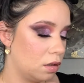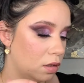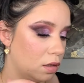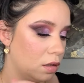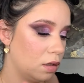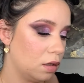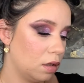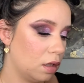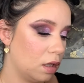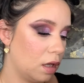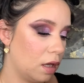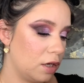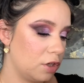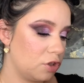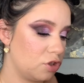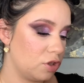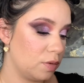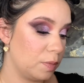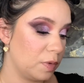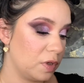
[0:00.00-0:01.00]
Not a
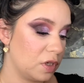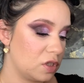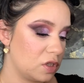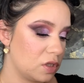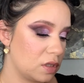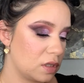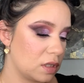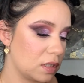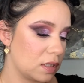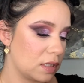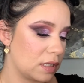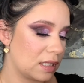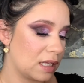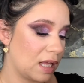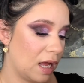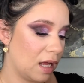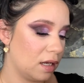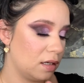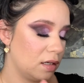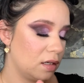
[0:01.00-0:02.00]
shimmer, just a
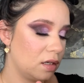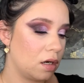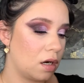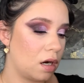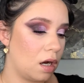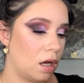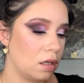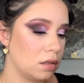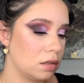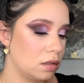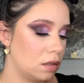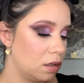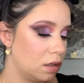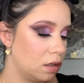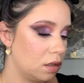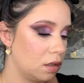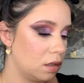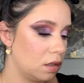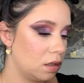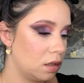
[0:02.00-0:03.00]
satin color.
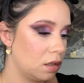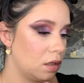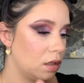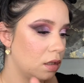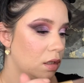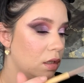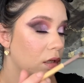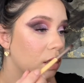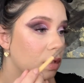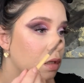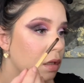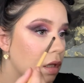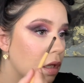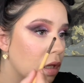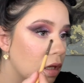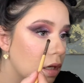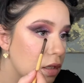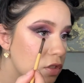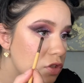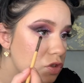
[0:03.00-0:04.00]

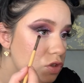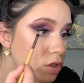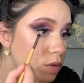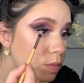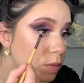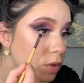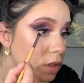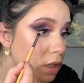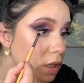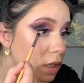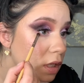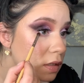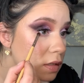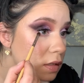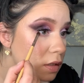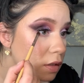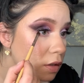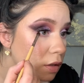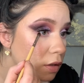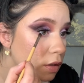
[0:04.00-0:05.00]
Not as shimmery as
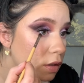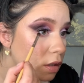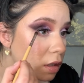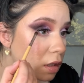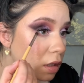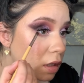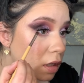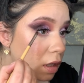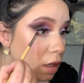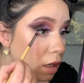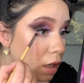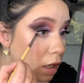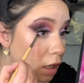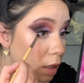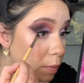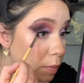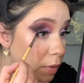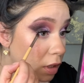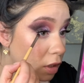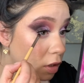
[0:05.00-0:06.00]
the other. And
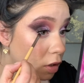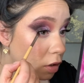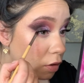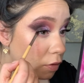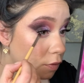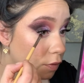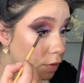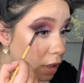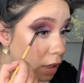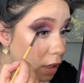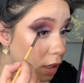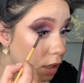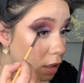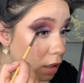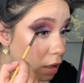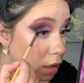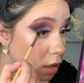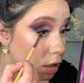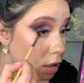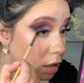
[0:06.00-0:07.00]
I'm gonna go right
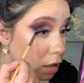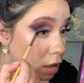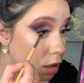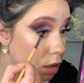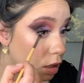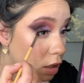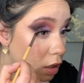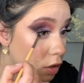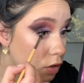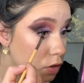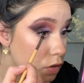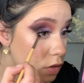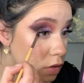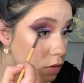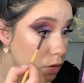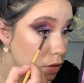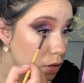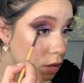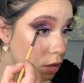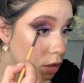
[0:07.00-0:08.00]
close
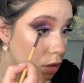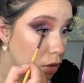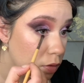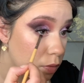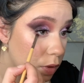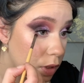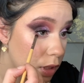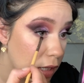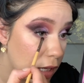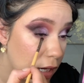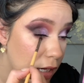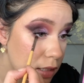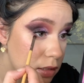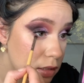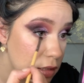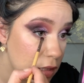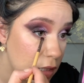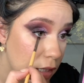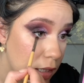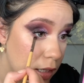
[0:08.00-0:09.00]
to the lower lash
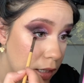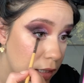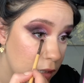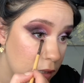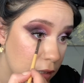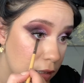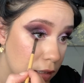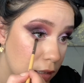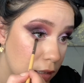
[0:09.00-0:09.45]
line.